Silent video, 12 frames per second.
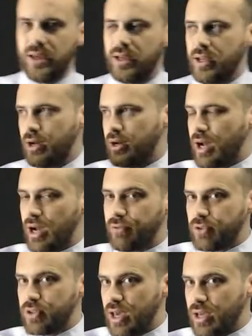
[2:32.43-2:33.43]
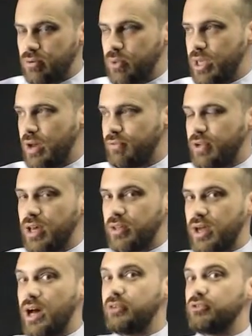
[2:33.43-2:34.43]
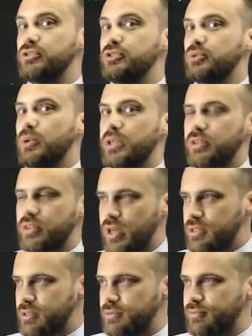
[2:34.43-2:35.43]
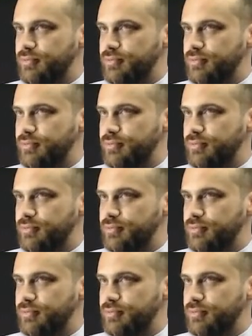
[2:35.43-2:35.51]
Now, after that, we have another 120,000.